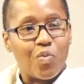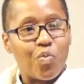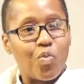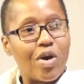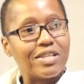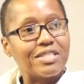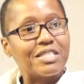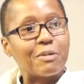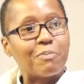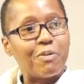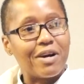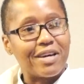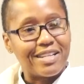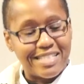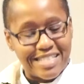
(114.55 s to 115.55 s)
Once
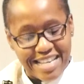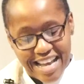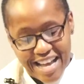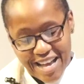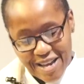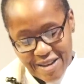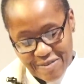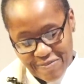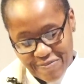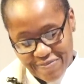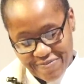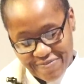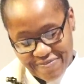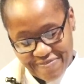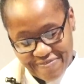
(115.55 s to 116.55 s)
upon a time,
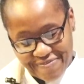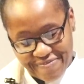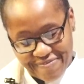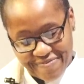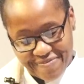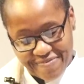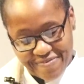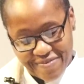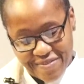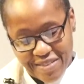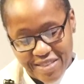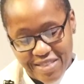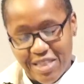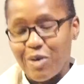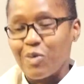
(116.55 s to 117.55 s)

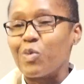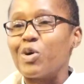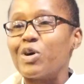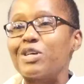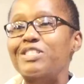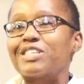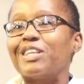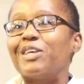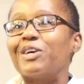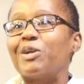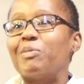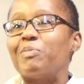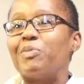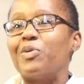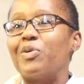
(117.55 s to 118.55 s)
there was a
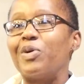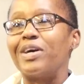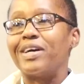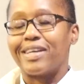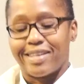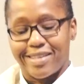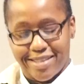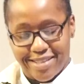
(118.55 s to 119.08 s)
little boy